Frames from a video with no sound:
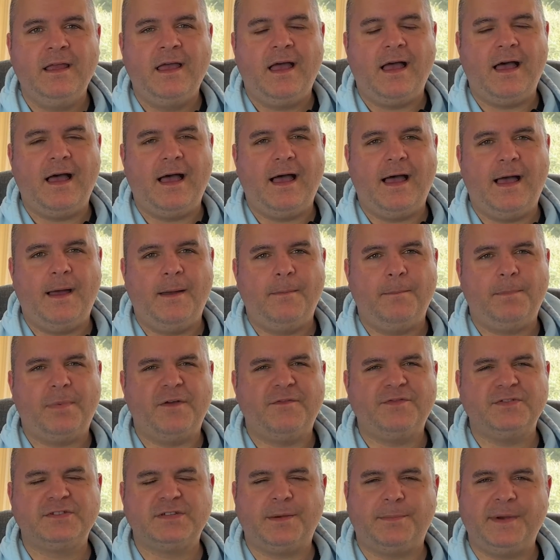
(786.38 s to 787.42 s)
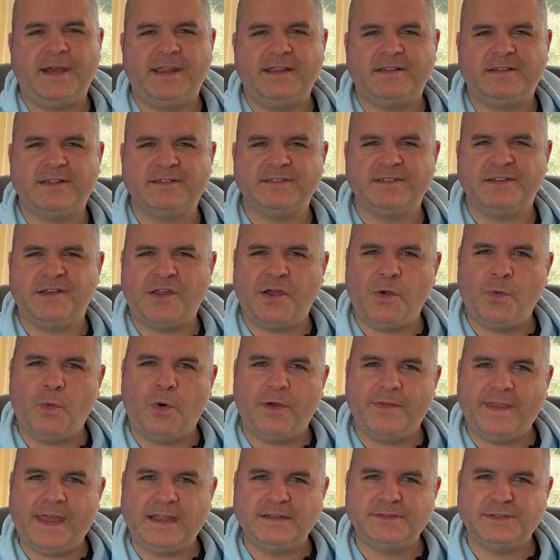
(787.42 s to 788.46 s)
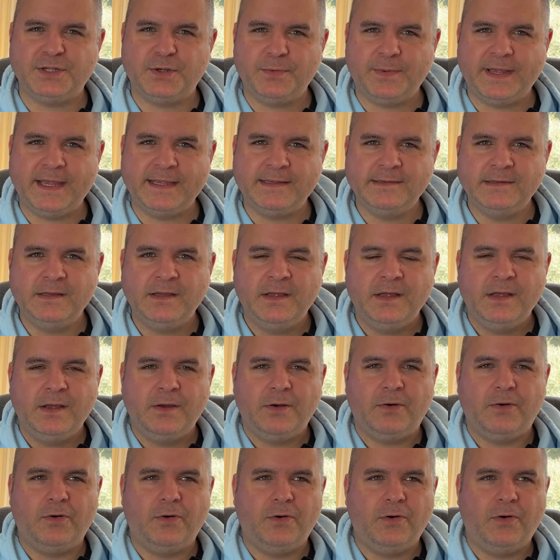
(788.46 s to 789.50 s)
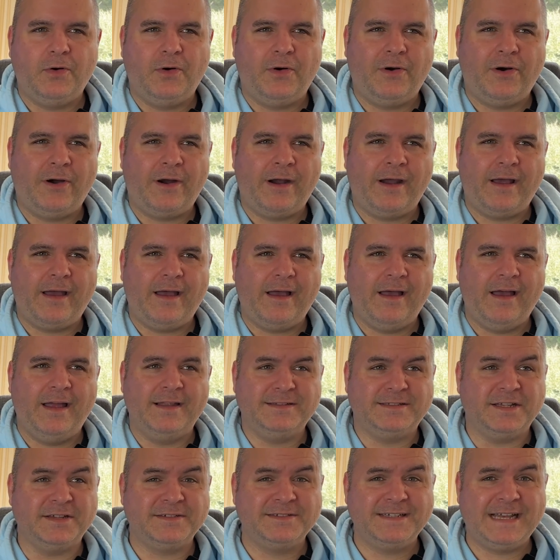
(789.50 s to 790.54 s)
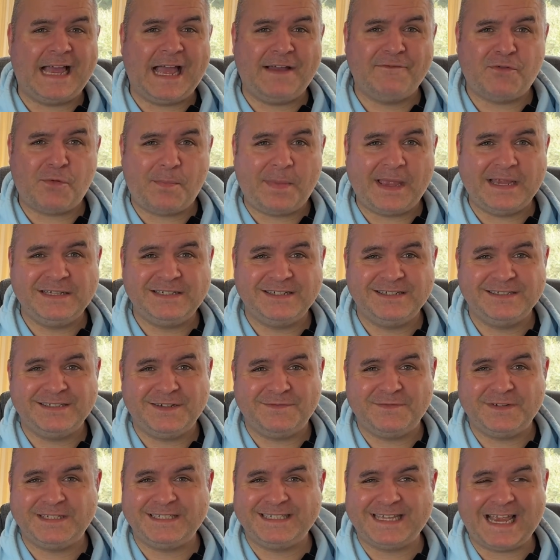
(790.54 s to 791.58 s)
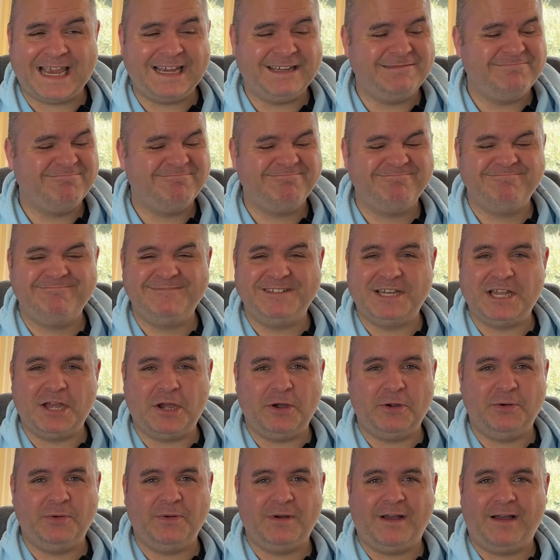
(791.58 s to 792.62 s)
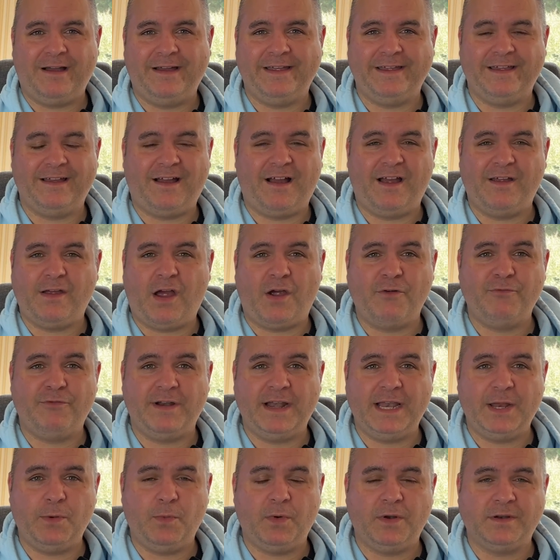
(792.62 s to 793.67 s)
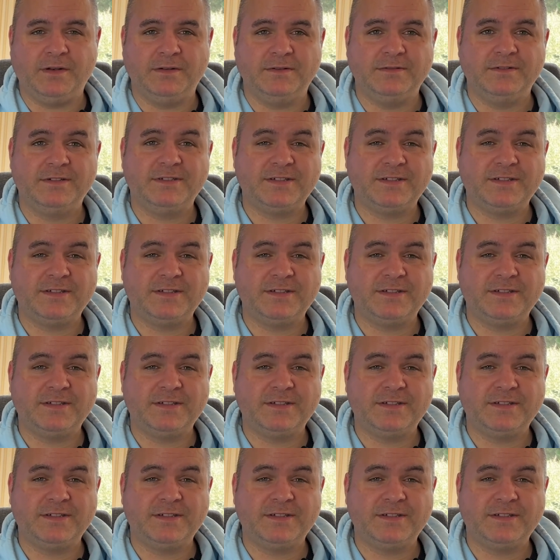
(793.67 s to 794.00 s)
But for somebody who doesn't know what they're doing or doesn't have a patience of a saint, no, I really wouldn't.